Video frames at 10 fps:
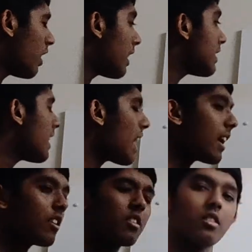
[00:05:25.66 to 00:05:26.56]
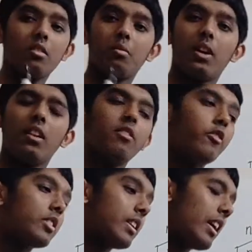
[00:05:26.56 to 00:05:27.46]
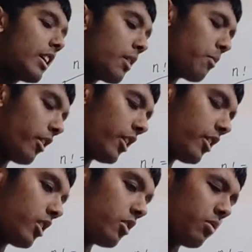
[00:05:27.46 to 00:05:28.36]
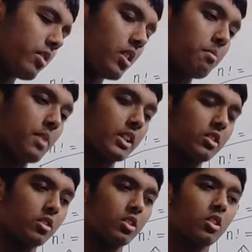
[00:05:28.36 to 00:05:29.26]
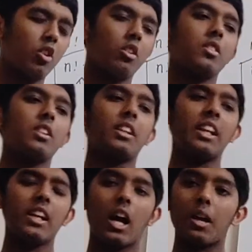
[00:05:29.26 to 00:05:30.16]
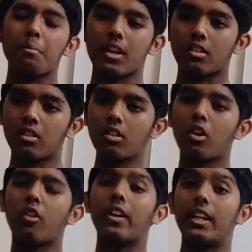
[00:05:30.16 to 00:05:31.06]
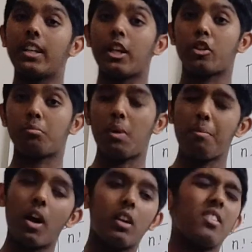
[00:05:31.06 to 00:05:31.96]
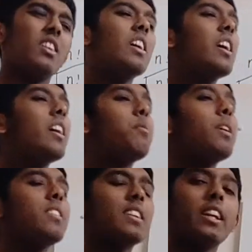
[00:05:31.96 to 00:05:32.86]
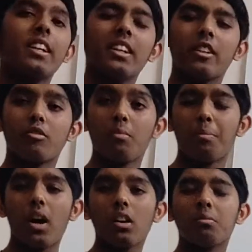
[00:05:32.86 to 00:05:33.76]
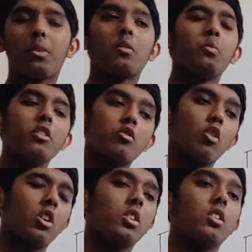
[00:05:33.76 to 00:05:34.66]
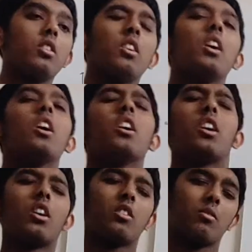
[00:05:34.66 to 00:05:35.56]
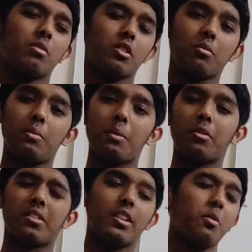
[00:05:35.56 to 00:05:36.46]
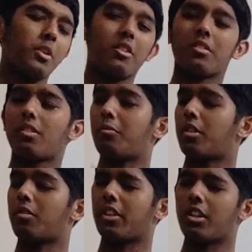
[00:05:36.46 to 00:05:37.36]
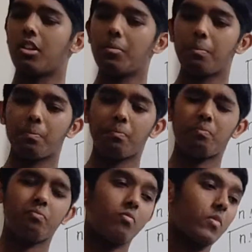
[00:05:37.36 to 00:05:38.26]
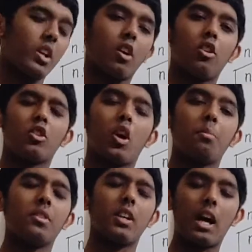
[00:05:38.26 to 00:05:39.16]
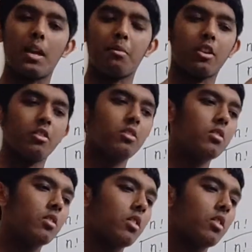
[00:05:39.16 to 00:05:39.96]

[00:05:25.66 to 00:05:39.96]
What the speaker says: And that, well, for that I'm going to use a method called the DI method or integration by parts. It's basically integration by parts but with shortcut. You will be able to see a video somewhere over here, like on top in the I button.